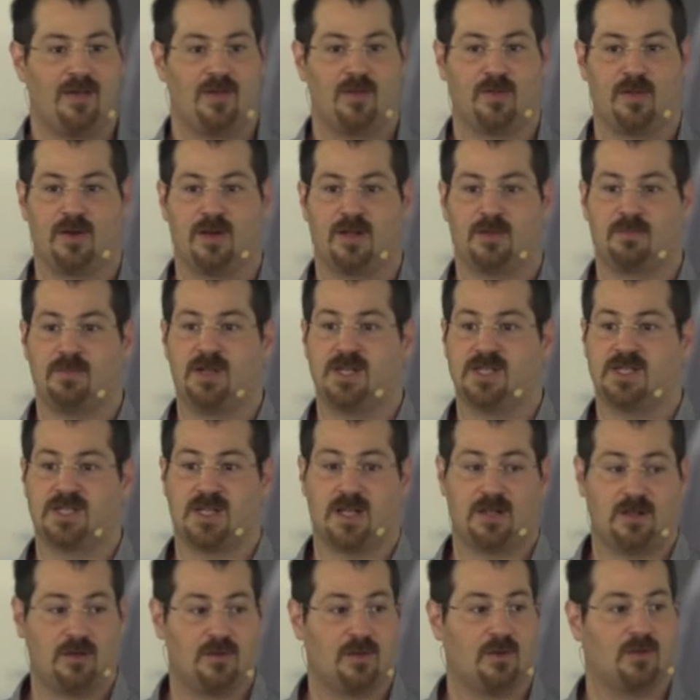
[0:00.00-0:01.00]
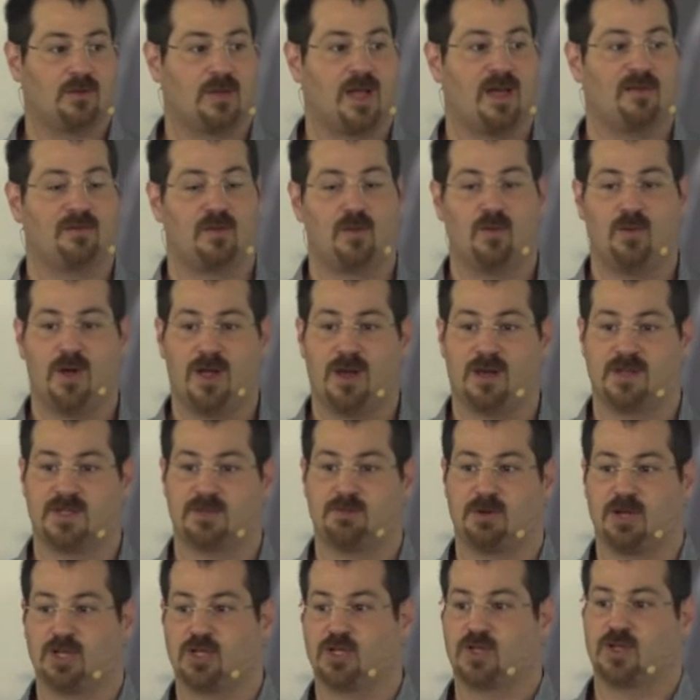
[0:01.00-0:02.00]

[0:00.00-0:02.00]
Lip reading: then it means that you don't have to wait as much.